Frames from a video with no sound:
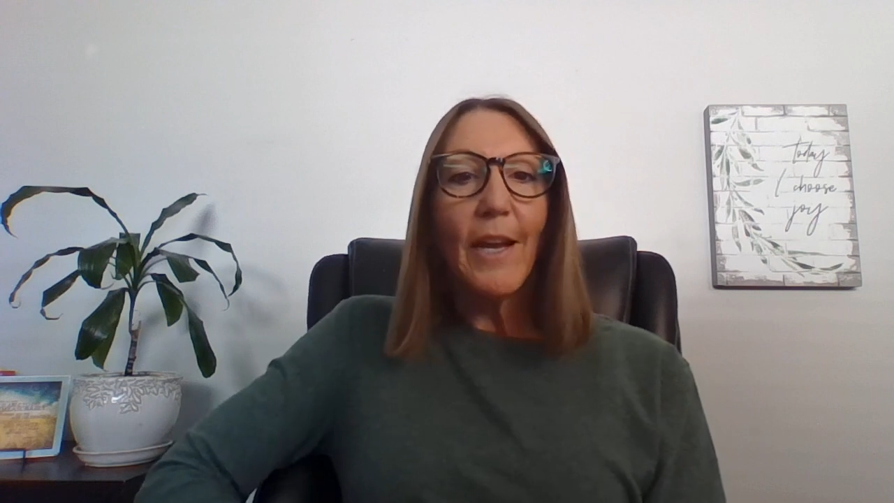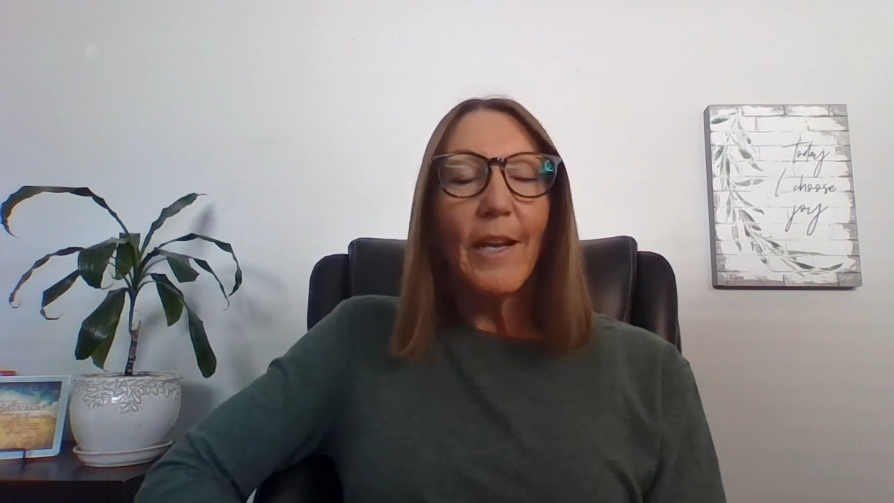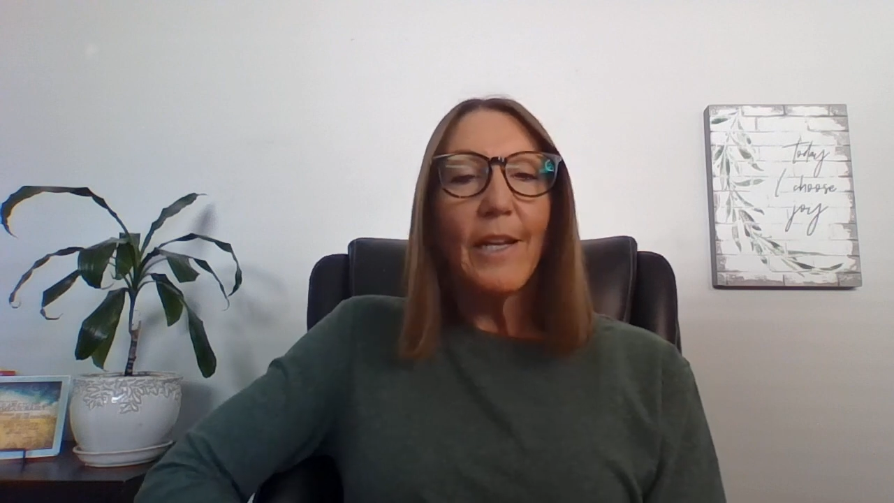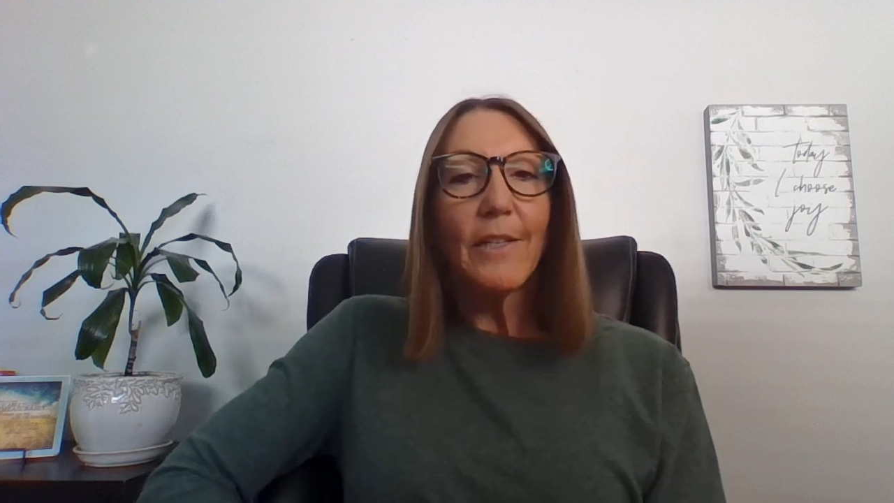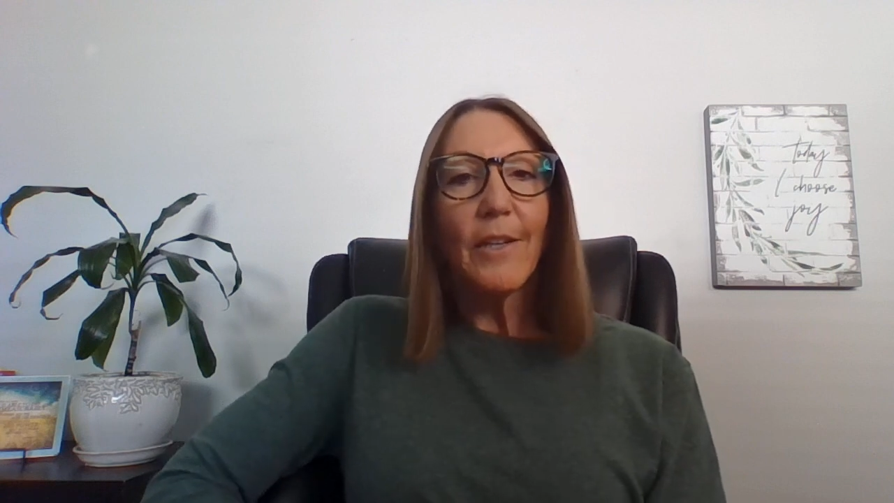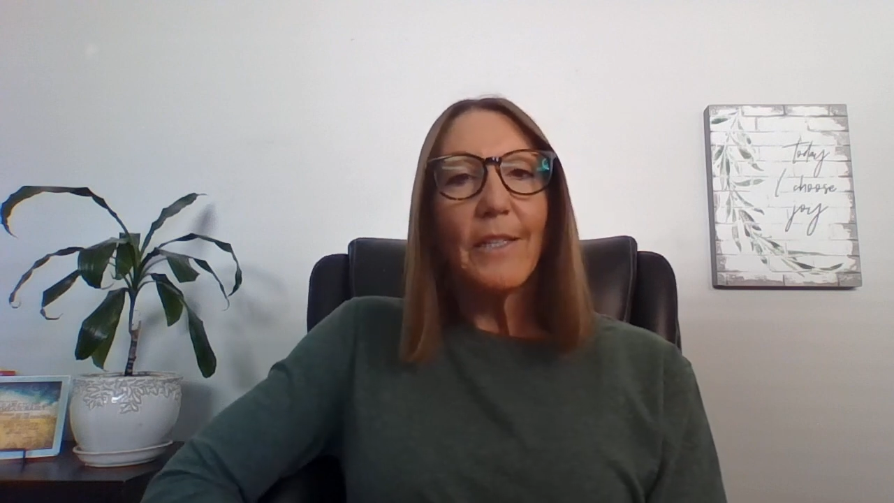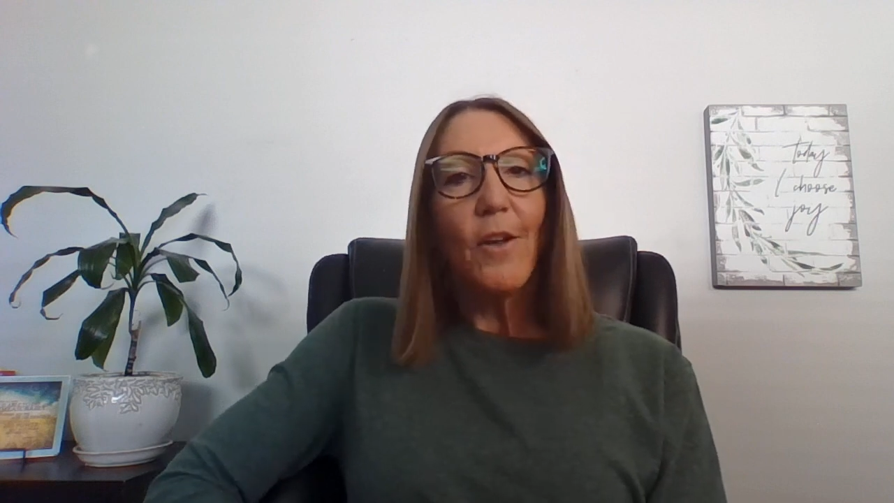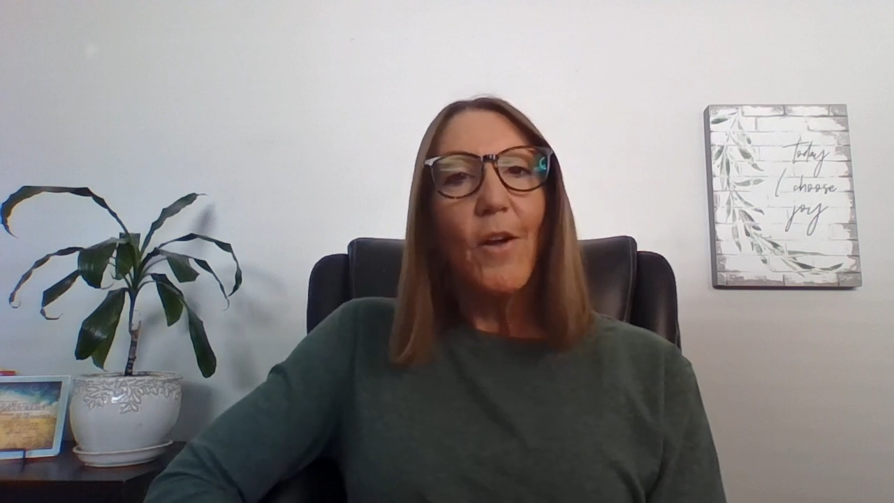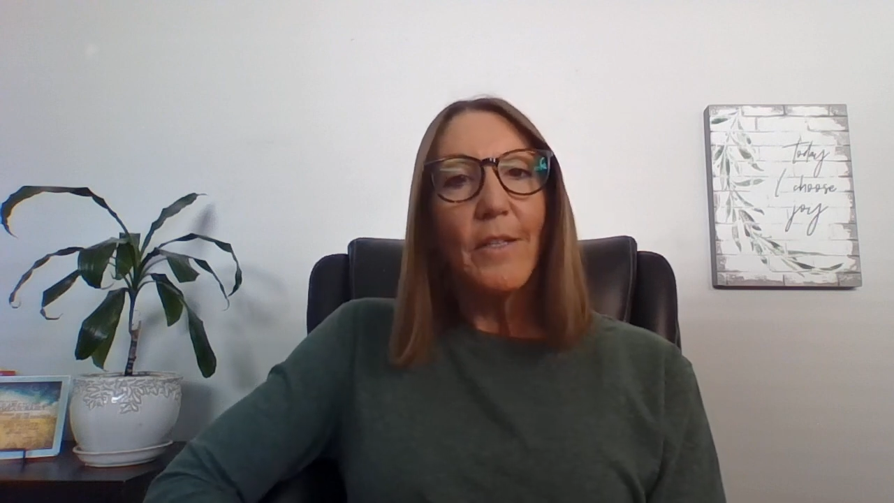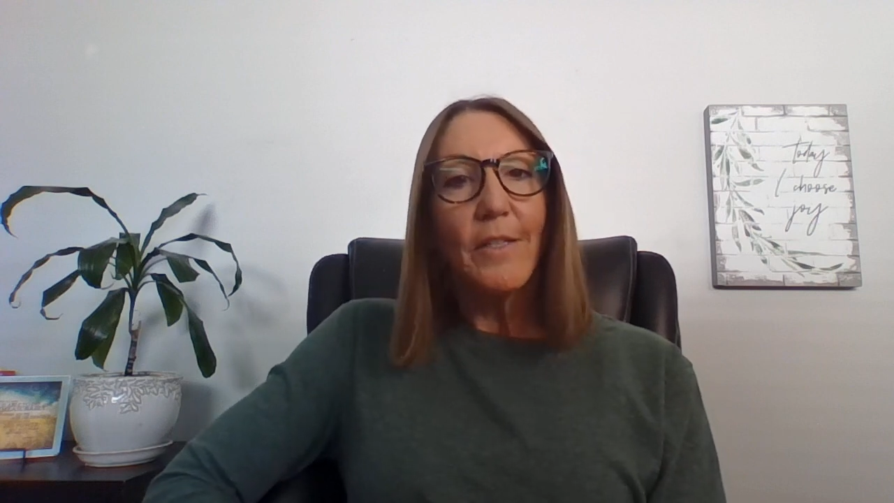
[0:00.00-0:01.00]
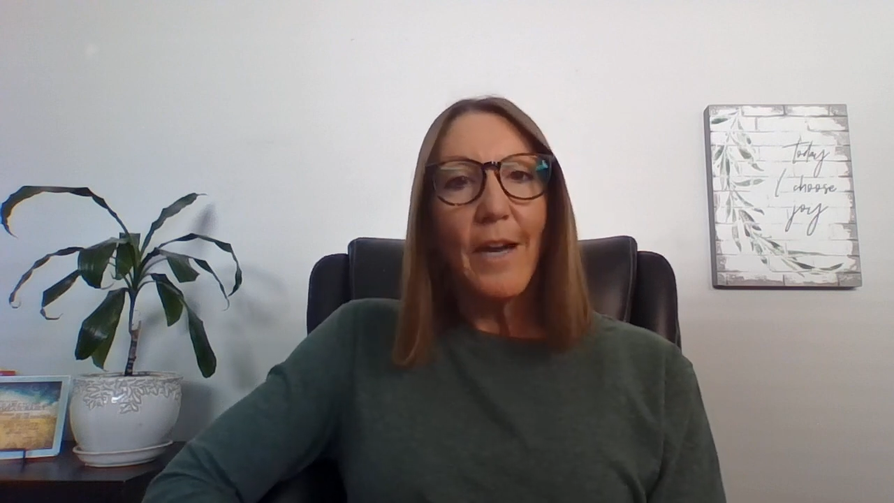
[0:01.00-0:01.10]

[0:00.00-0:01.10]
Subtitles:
It's called